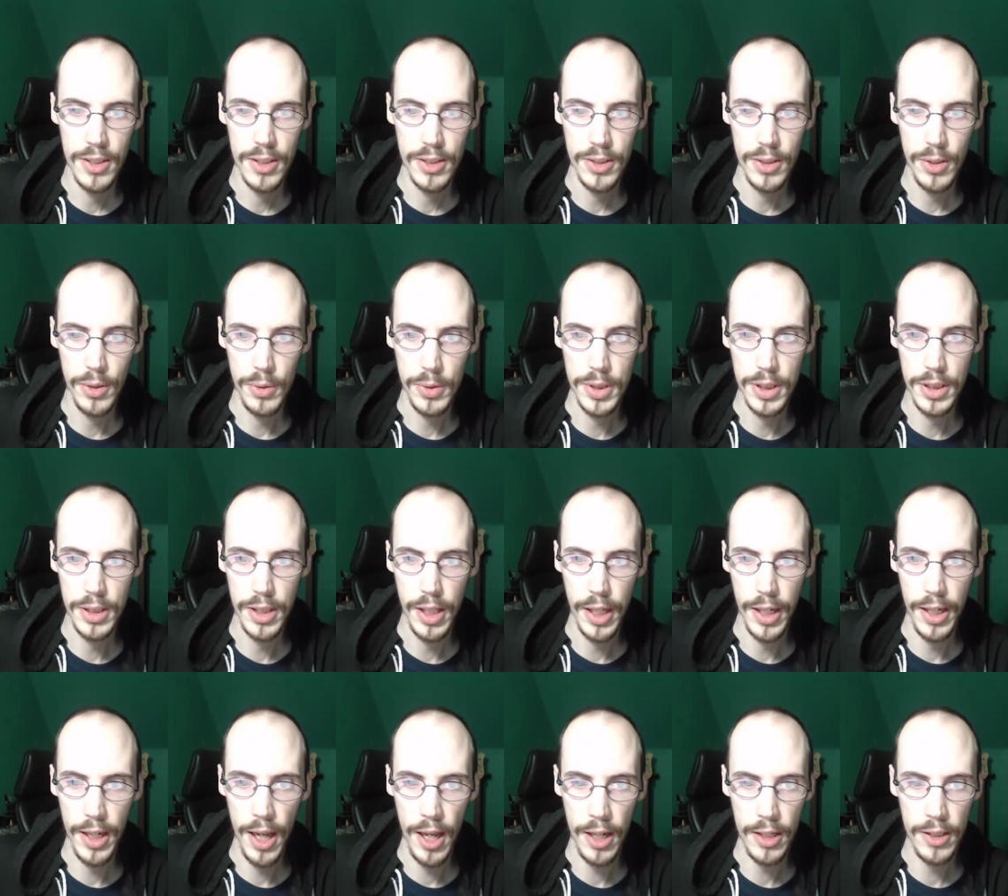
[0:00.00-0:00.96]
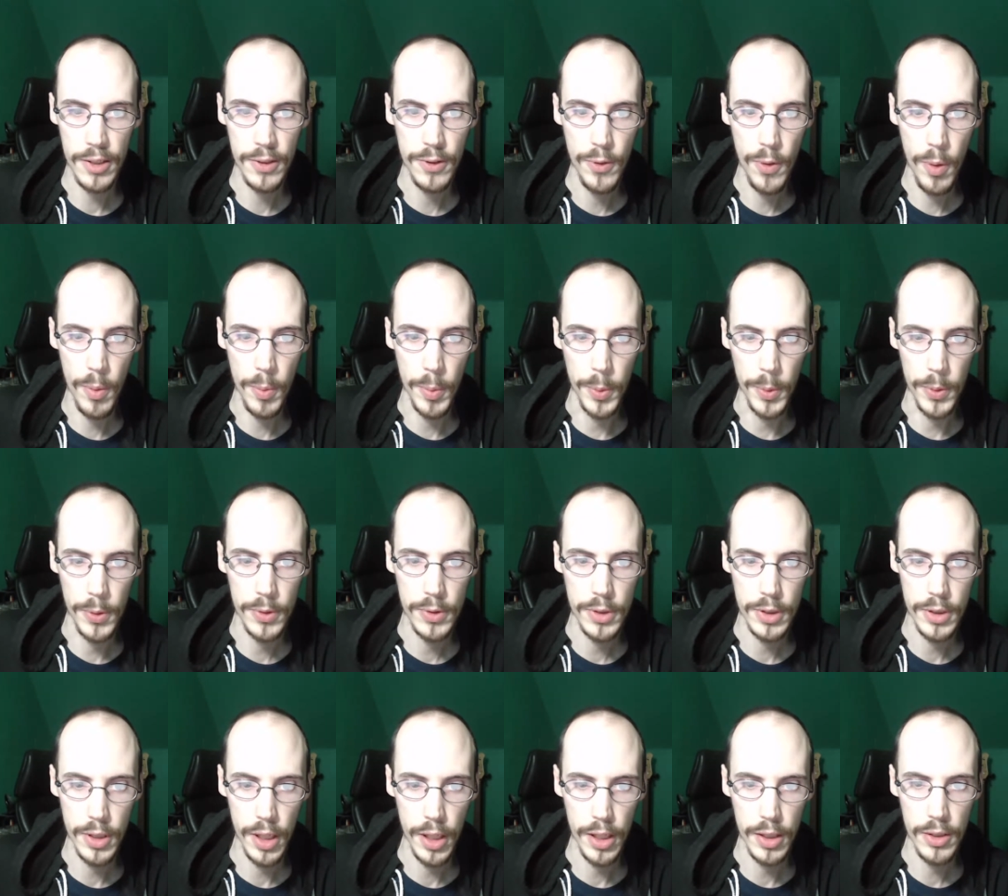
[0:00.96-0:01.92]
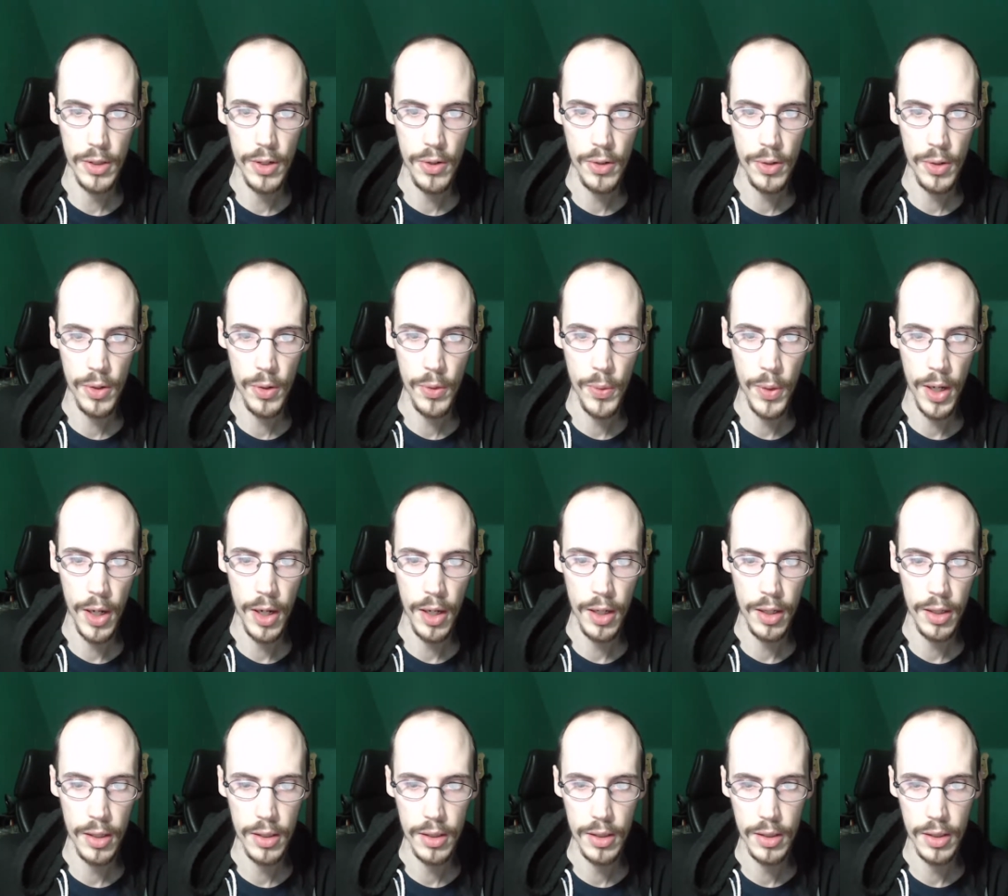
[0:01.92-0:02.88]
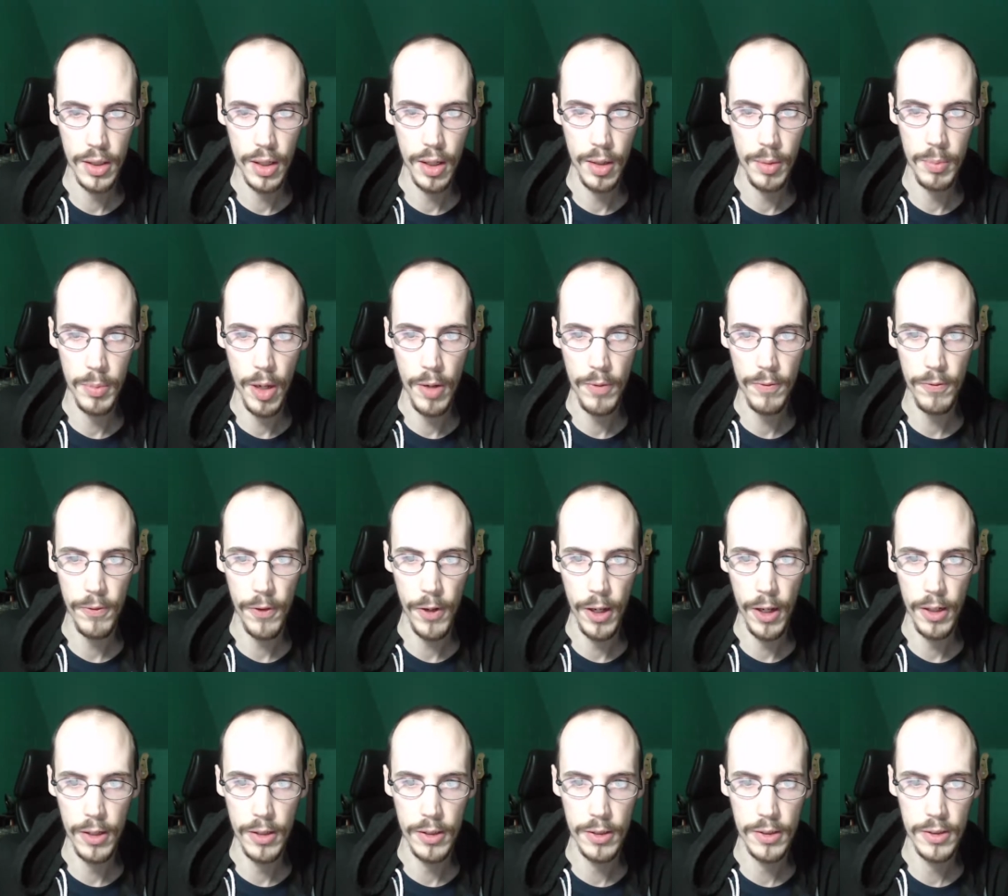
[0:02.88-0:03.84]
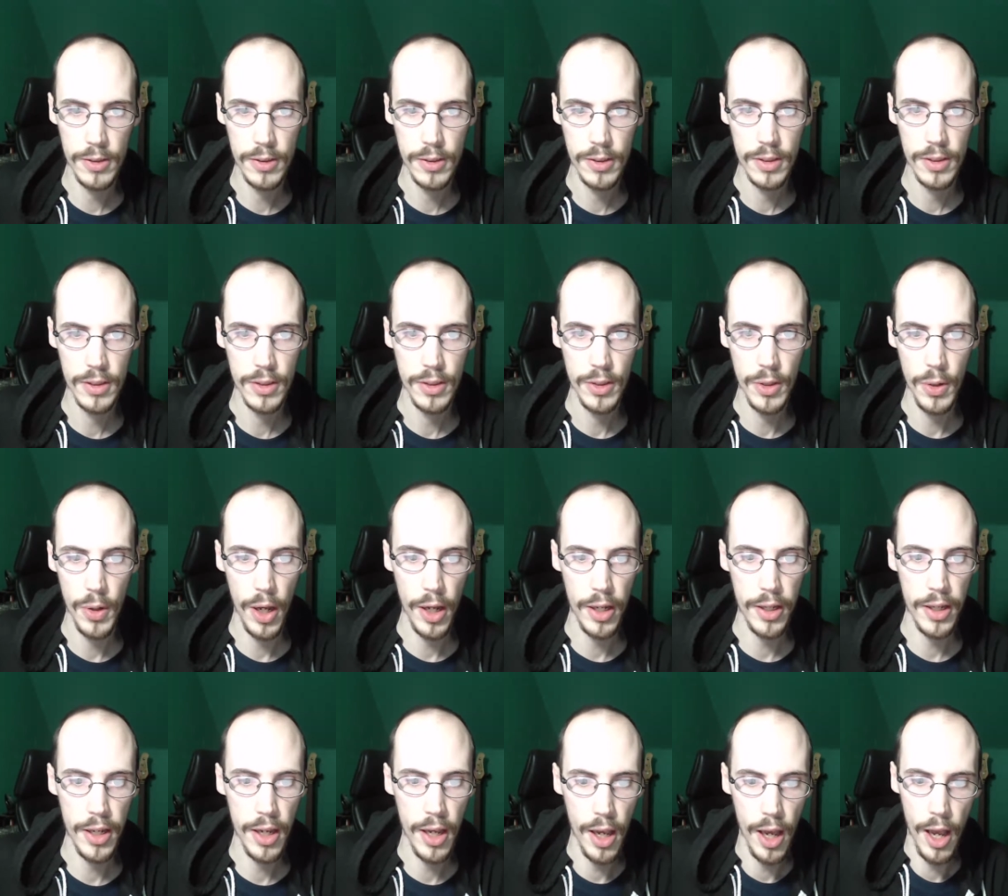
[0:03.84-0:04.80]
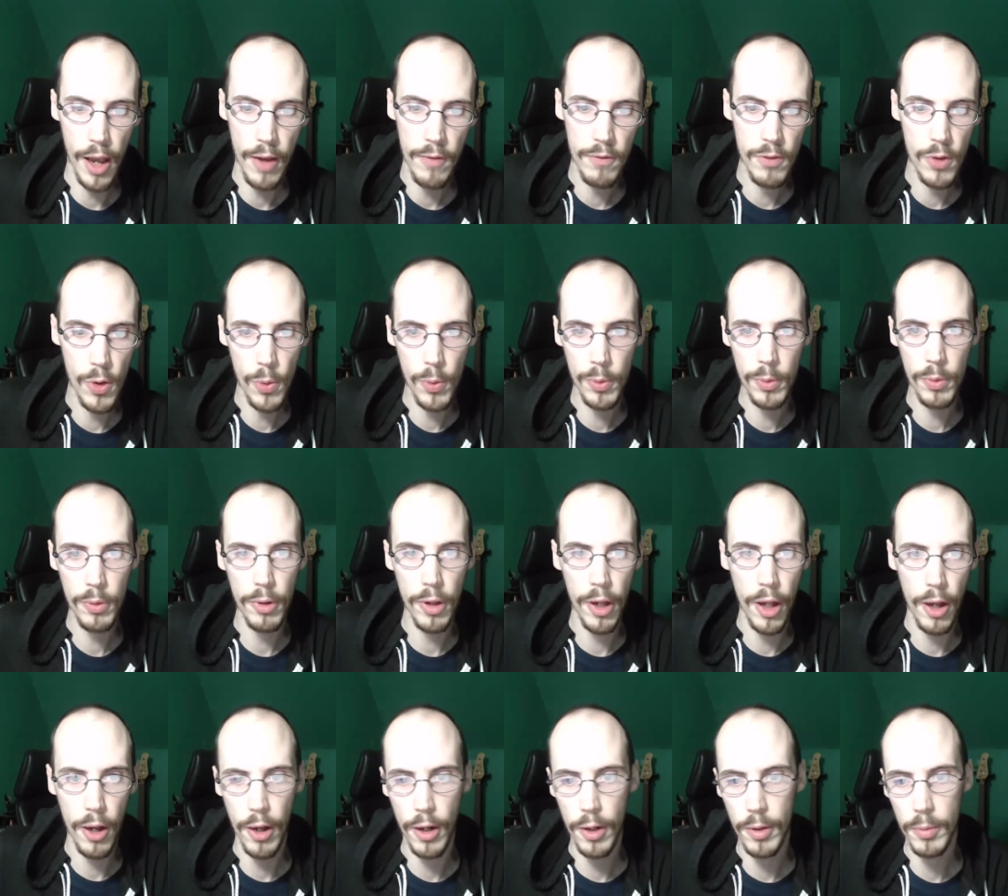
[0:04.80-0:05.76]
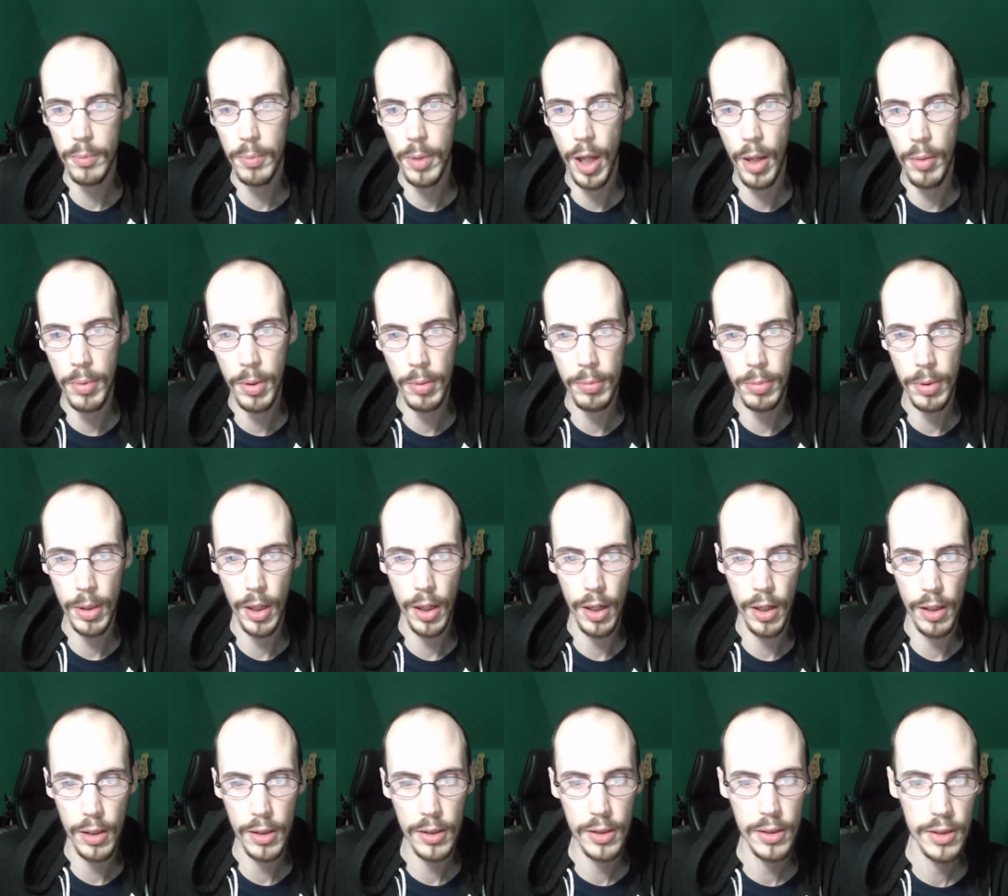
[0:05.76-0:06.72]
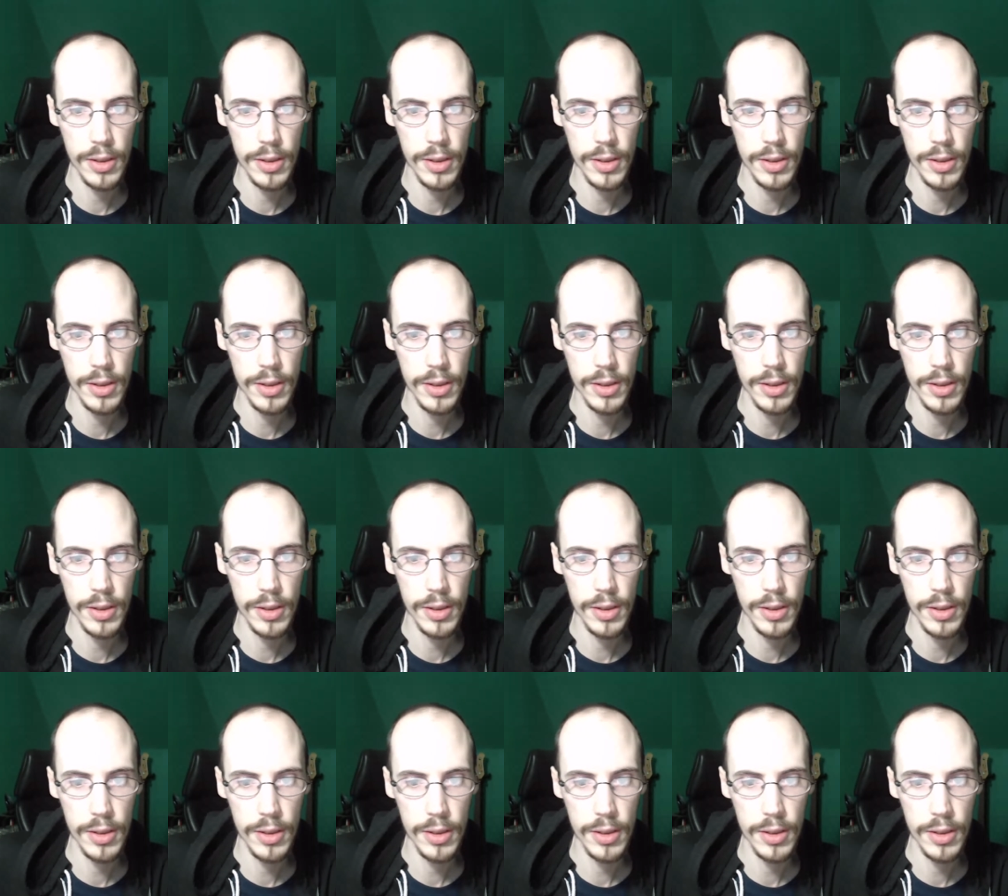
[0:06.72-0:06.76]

So she's like acting normal. She's like, no, go away. I'm fine. No, I have no one to rely on, blah blah blah.